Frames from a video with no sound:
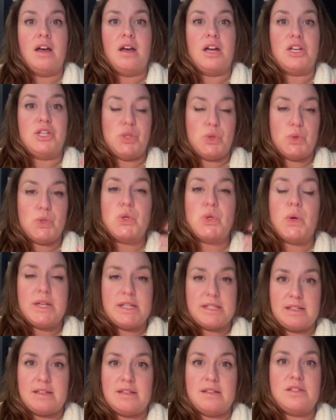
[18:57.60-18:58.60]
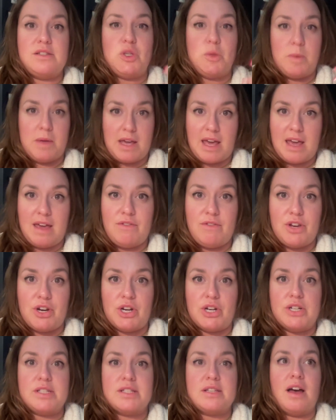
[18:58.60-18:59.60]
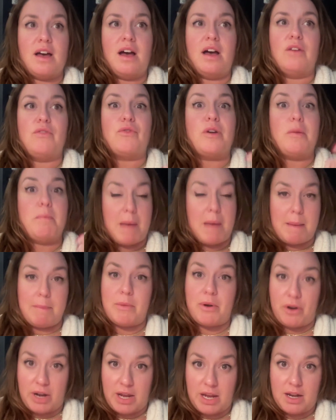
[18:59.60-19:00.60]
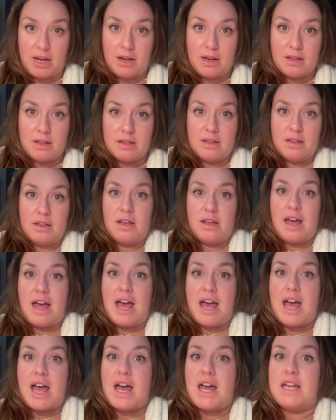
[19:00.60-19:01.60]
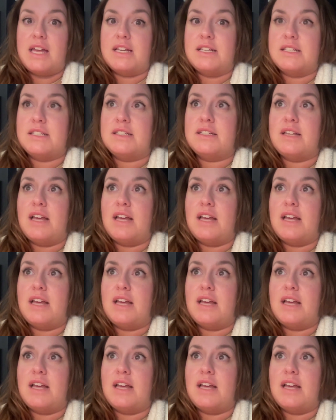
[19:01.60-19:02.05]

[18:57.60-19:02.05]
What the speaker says: new choices, new behaviors of remembering and